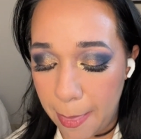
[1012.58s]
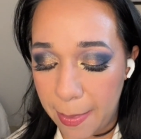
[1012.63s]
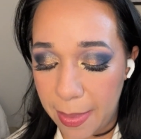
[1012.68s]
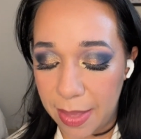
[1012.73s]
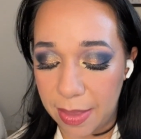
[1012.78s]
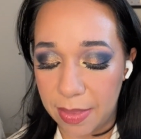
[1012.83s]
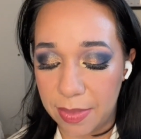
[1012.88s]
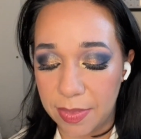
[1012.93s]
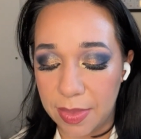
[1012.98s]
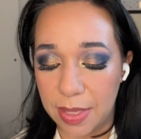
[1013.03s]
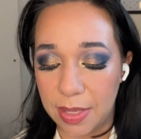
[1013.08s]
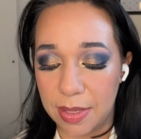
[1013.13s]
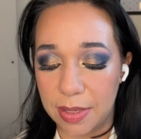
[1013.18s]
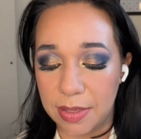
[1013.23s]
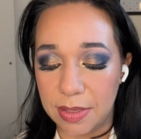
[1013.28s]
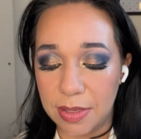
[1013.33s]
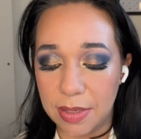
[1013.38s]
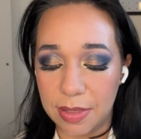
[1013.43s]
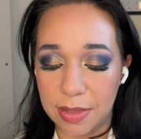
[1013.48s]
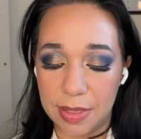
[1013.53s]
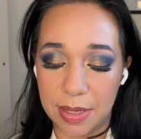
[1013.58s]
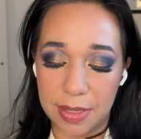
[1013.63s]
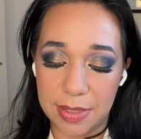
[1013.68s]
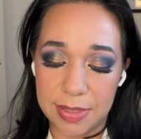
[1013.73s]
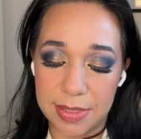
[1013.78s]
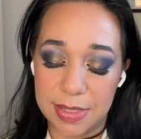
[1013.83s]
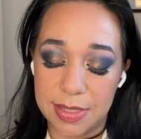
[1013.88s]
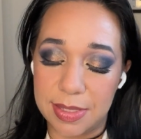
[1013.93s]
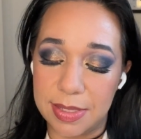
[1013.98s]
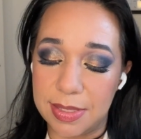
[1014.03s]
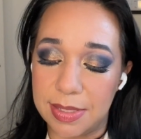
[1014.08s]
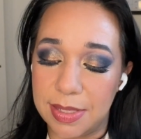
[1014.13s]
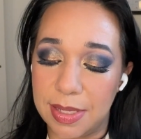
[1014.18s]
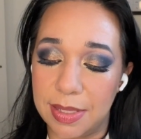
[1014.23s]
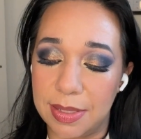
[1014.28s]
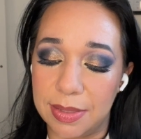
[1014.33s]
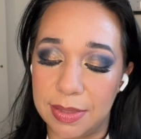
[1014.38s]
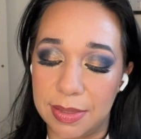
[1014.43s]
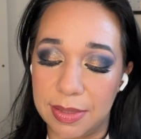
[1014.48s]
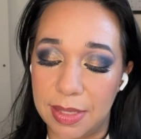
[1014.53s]
And then next is
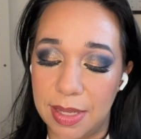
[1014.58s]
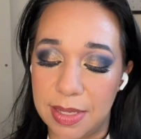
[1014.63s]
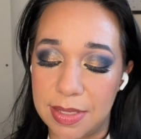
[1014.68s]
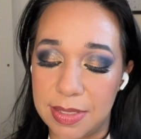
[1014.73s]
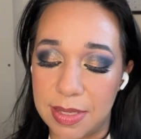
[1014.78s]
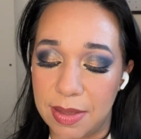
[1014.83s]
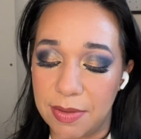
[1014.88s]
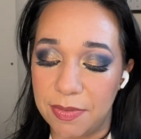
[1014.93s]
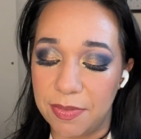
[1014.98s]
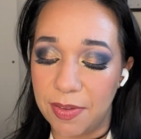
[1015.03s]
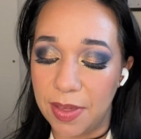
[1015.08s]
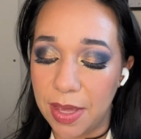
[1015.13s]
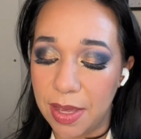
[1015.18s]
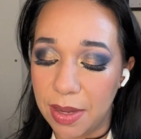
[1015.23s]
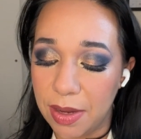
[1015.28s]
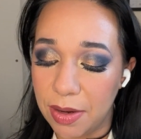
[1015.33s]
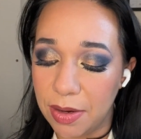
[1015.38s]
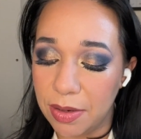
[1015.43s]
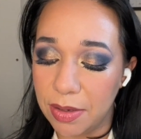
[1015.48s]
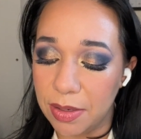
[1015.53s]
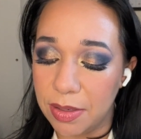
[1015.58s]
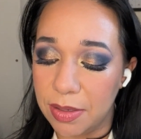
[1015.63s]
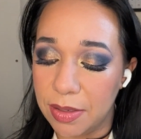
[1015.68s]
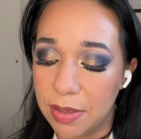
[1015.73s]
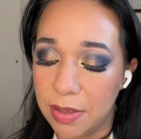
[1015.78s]
Laissez Faire.